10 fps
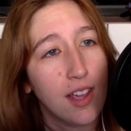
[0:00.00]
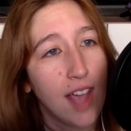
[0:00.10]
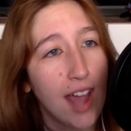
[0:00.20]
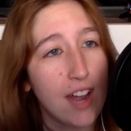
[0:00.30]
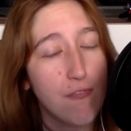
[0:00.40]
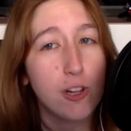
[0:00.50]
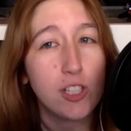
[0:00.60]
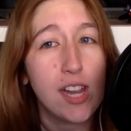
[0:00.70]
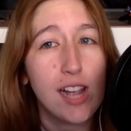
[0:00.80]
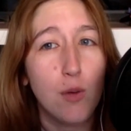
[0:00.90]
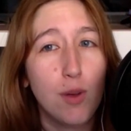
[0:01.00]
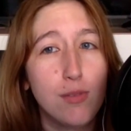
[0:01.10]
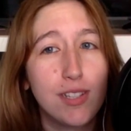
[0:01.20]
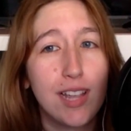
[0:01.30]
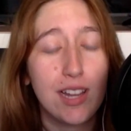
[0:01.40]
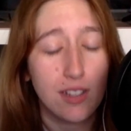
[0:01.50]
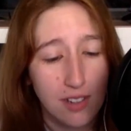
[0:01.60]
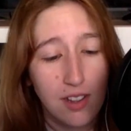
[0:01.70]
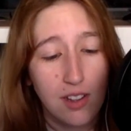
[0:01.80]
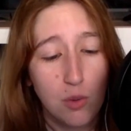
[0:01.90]
And at first I was like,
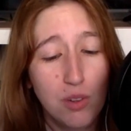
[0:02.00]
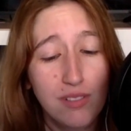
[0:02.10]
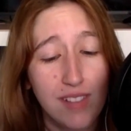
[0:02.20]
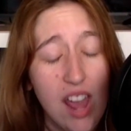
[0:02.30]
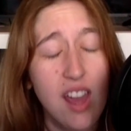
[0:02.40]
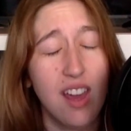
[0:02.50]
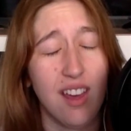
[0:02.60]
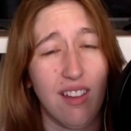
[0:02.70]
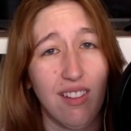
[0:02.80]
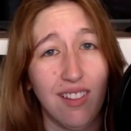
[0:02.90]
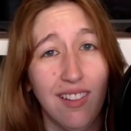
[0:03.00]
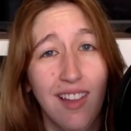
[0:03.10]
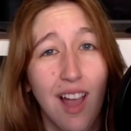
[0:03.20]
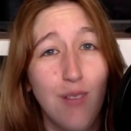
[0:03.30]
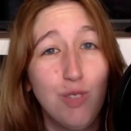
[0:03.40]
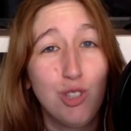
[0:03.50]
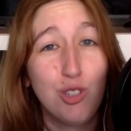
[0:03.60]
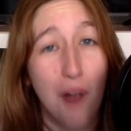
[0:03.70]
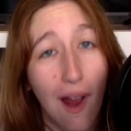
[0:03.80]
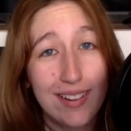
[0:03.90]
well, dang, I'm just
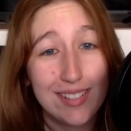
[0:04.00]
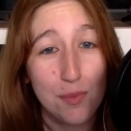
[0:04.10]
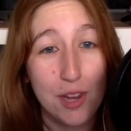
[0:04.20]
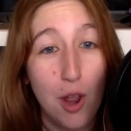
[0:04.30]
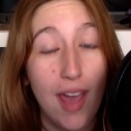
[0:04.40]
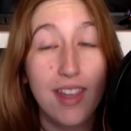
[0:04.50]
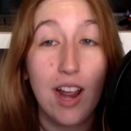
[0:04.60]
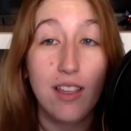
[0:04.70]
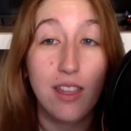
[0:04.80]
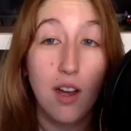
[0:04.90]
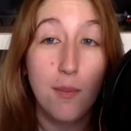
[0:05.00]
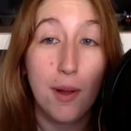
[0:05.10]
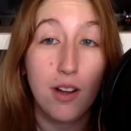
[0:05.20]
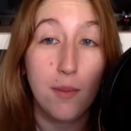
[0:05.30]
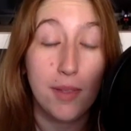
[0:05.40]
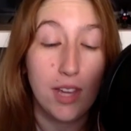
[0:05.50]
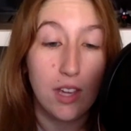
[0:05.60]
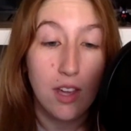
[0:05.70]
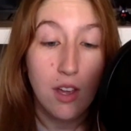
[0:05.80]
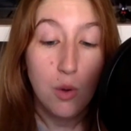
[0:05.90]
trying something new. And then I thought about it, and I'm like,
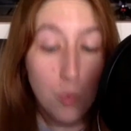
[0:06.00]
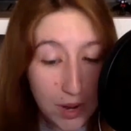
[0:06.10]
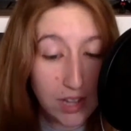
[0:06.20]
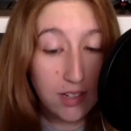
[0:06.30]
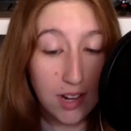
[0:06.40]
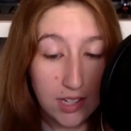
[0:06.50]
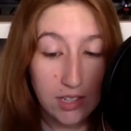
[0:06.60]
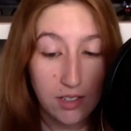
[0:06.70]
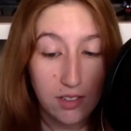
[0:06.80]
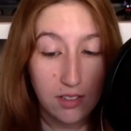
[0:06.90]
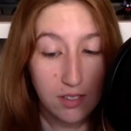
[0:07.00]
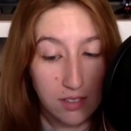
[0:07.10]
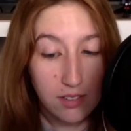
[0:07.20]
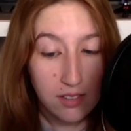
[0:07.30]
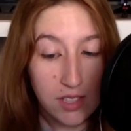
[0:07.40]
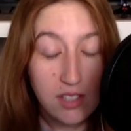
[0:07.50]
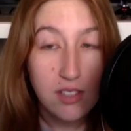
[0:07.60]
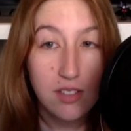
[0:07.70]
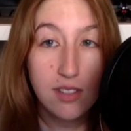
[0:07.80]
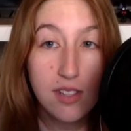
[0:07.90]
wait, Yenni, this
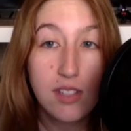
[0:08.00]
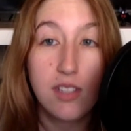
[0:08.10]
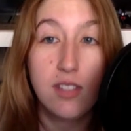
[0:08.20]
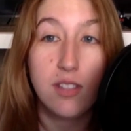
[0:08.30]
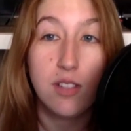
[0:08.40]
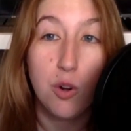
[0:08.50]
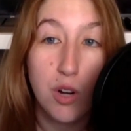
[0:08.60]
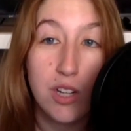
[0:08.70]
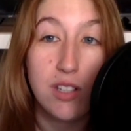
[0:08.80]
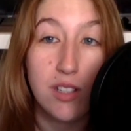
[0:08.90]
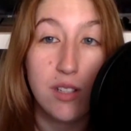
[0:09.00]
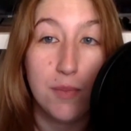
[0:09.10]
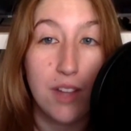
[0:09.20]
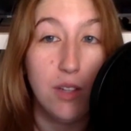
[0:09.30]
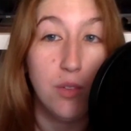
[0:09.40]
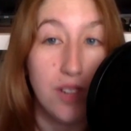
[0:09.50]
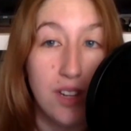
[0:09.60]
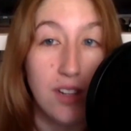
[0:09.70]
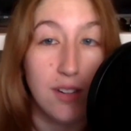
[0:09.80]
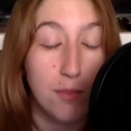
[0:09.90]
is criticism that you
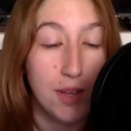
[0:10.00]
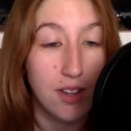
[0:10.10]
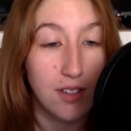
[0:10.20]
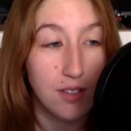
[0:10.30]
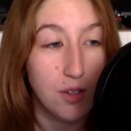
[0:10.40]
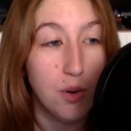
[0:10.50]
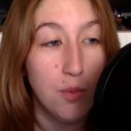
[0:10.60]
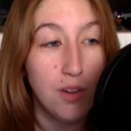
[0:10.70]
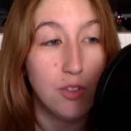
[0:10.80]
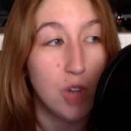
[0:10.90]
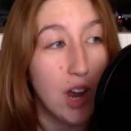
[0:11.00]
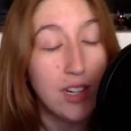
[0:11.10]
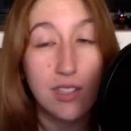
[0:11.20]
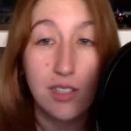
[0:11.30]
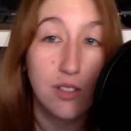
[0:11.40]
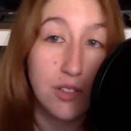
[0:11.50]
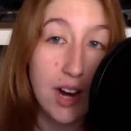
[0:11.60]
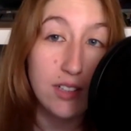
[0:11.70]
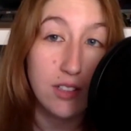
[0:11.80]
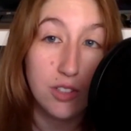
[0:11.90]
need, because you know what? John is a
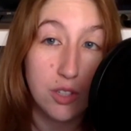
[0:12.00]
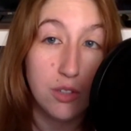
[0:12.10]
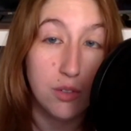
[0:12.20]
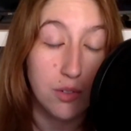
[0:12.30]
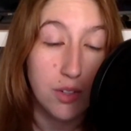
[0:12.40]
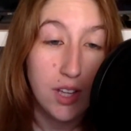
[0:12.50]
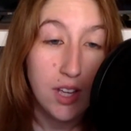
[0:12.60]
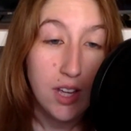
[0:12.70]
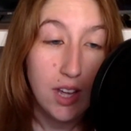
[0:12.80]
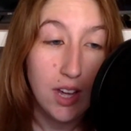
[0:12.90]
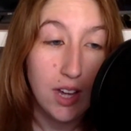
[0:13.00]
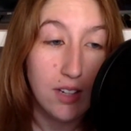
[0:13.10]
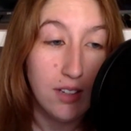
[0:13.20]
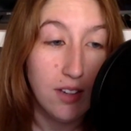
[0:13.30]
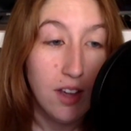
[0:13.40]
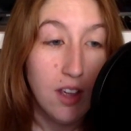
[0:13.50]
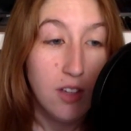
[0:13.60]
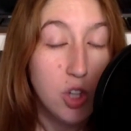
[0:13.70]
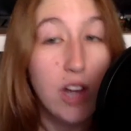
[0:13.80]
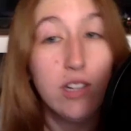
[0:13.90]
director too. And
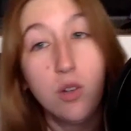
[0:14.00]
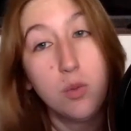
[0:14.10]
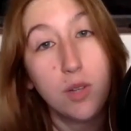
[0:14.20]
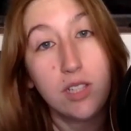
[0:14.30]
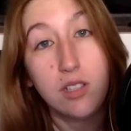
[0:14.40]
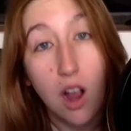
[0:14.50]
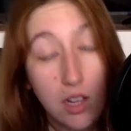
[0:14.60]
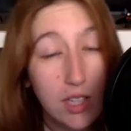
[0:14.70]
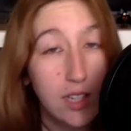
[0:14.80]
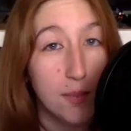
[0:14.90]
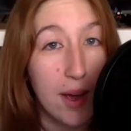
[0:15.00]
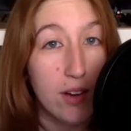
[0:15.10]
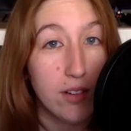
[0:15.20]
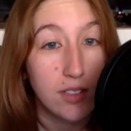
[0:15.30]
John knows what he's talking about.